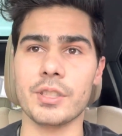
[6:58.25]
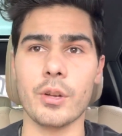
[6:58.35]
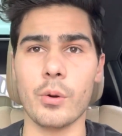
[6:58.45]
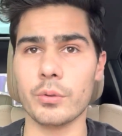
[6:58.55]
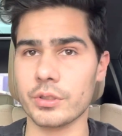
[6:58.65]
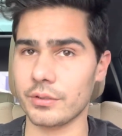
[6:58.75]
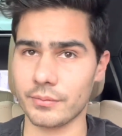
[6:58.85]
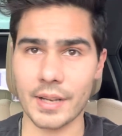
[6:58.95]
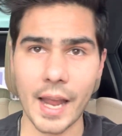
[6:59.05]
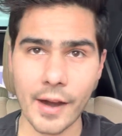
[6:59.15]

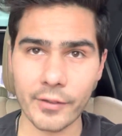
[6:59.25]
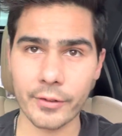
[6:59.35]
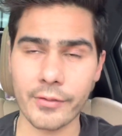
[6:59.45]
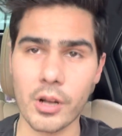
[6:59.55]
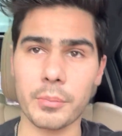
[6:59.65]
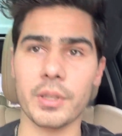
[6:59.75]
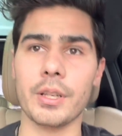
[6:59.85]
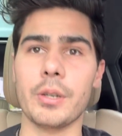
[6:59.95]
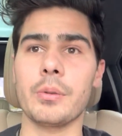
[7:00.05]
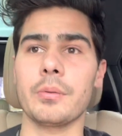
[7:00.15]
Don't ever fall
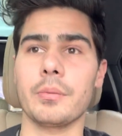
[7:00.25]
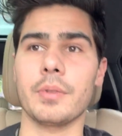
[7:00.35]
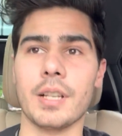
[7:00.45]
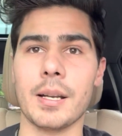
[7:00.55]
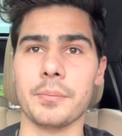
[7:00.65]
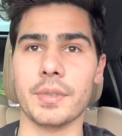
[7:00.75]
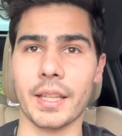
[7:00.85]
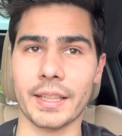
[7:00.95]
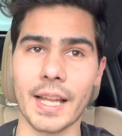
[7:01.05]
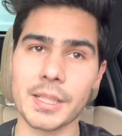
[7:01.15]
below. Like that's